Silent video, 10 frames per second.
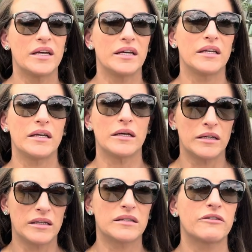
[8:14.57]
it
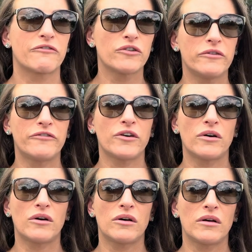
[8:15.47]
is
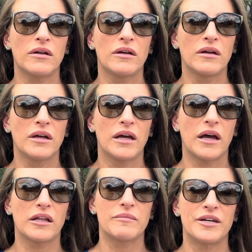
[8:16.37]
Fruitville
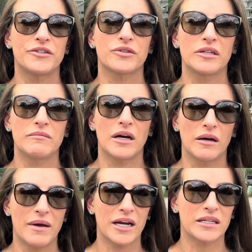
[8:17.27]
Elementary,
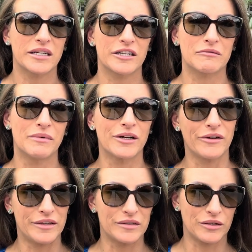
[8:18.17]
McIntosh
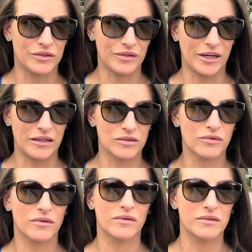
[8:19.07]
Middle, and Sarasota High
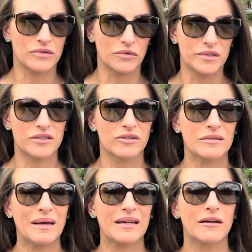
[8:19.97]
School
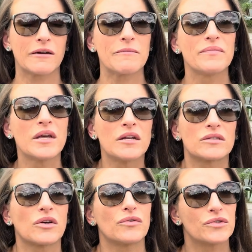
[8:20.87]
districts back here.
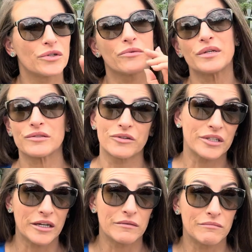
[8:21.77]
So do your research
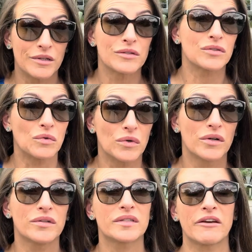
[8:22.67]
on
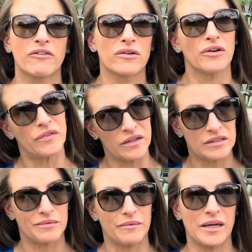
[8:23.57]
schools. I've heard good
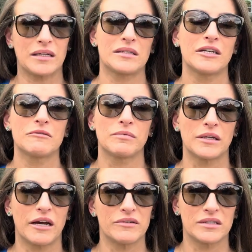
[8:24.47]
things about McIntosh, but
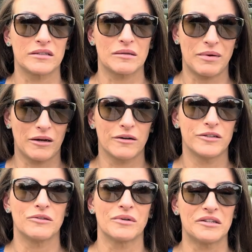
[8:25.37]
obviously as a
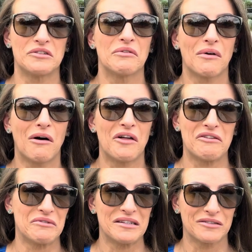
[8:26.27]
parent, you want to do all
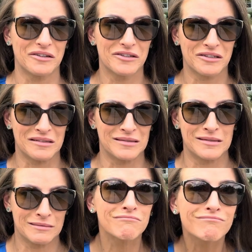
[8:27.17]
the research because
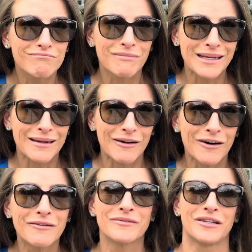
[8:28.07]
it's a big
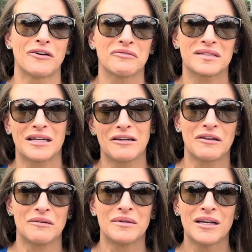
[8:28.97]
deal, you know,
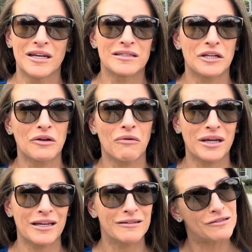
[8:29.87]
sending your
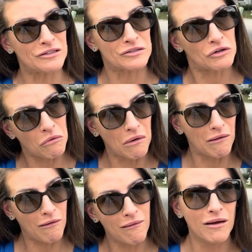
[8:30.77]
kids to
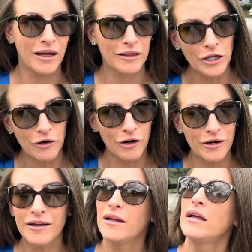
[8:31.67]
school and
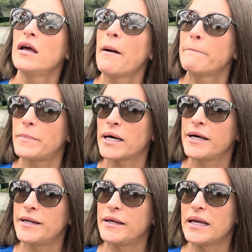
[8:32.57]
learn.
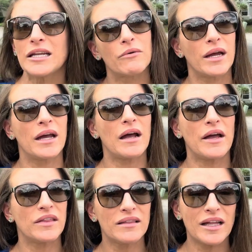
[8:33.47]
But anyway,
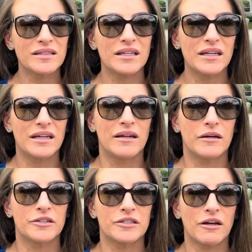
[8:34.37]
I think that's it in a
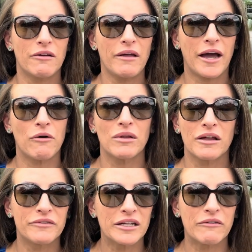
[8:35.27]
nutshell. I would
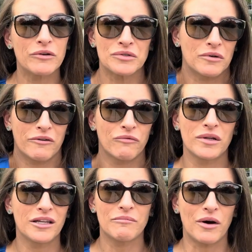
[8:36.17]
love to give you a tour of
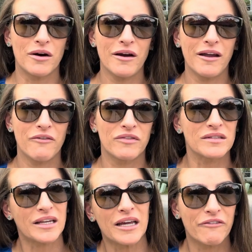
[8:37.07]
Woodland Park if
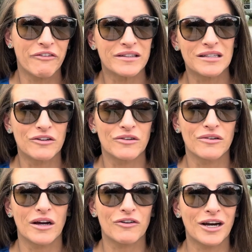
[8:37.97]
this kind of fits in
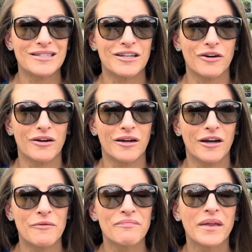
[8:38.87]
your
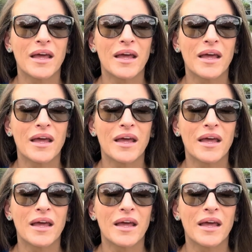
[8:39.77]
criteria.